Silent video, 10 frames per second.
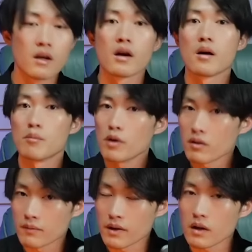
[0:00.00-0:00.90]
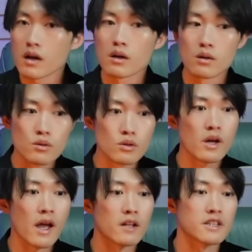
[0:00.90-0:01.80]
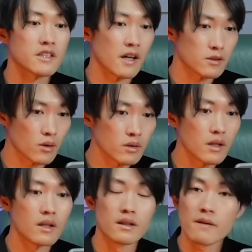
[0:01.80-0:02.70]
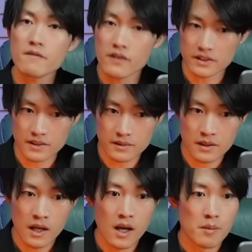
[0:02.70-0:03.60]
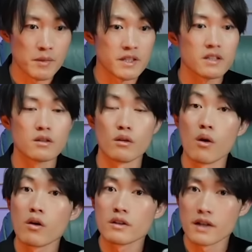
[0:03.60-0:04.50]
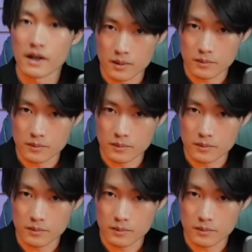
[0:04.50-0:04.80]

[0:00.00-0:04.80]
Moreover, Lu held the title Lamfather, meaning long arm.